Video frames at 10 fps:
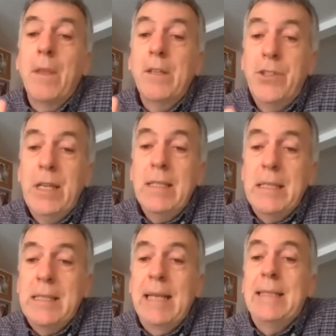And
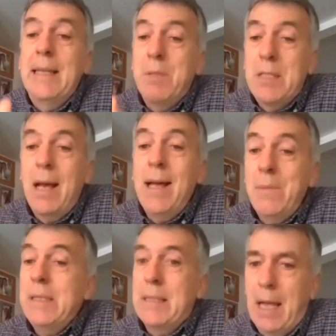Jesus said to him,
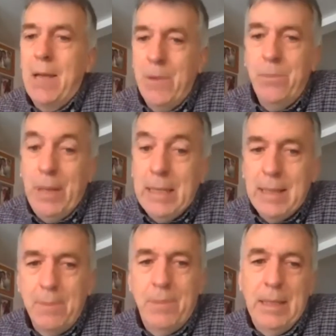Simon, Simon,
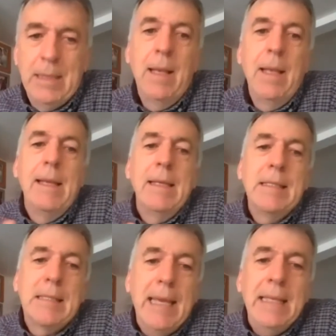Peter, Peter,
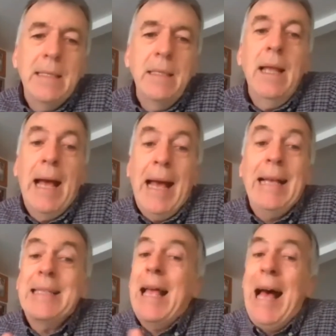Satan
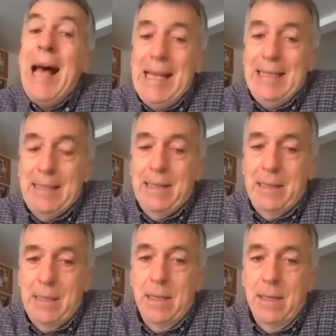has
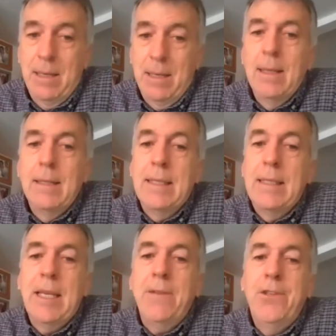asked to
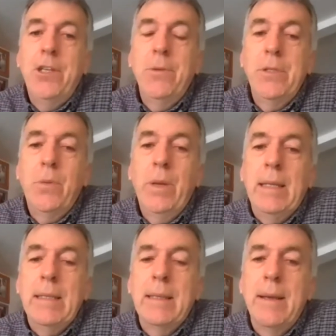sift you as
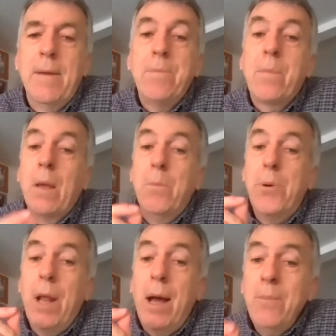wheat,
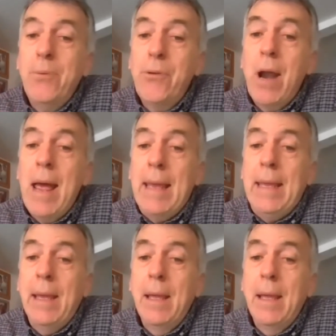but I pray.